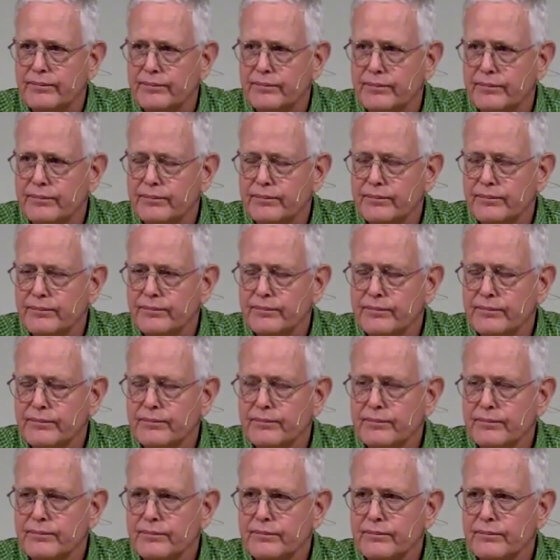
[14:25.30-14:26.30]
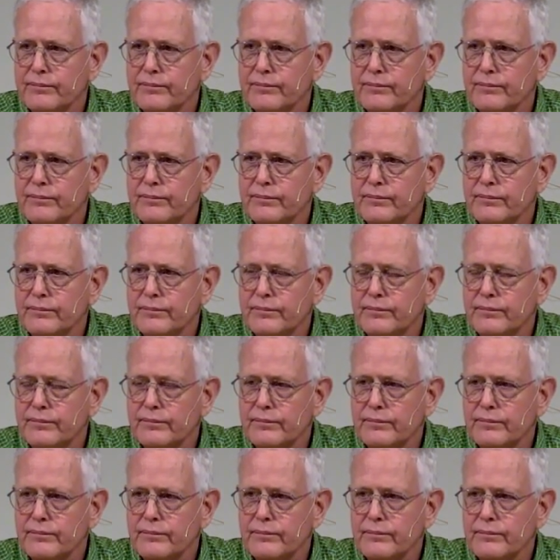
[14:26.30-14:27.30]

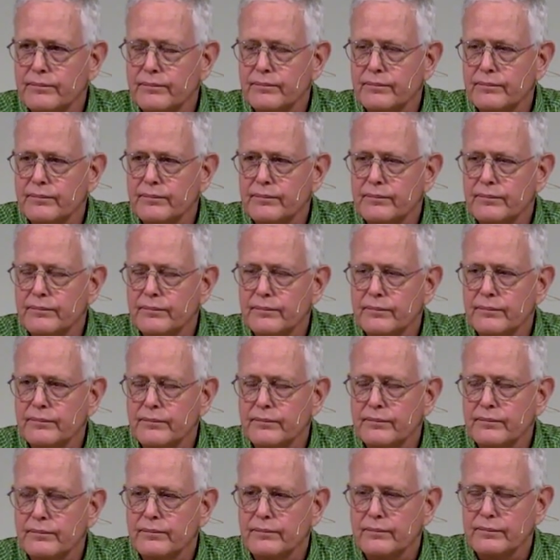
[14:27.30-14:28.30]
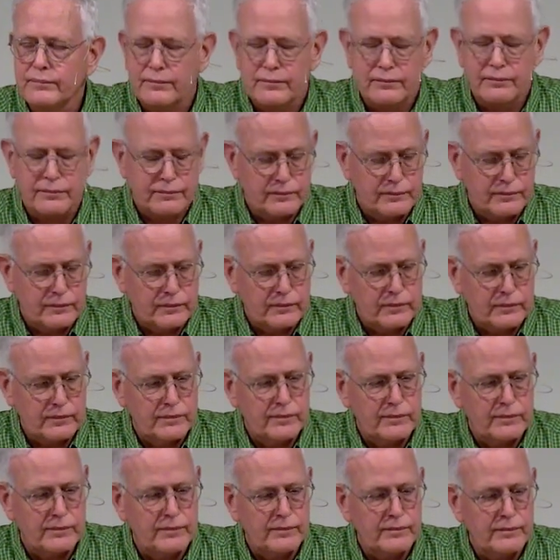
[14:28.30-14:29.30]

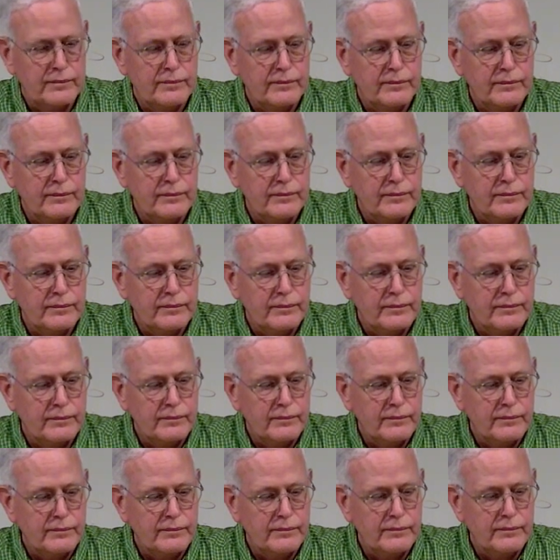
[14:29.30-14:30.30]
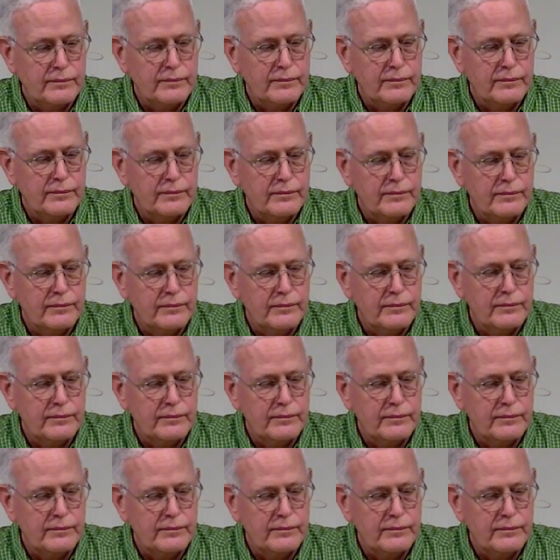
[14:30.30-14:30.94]
Nothing is said.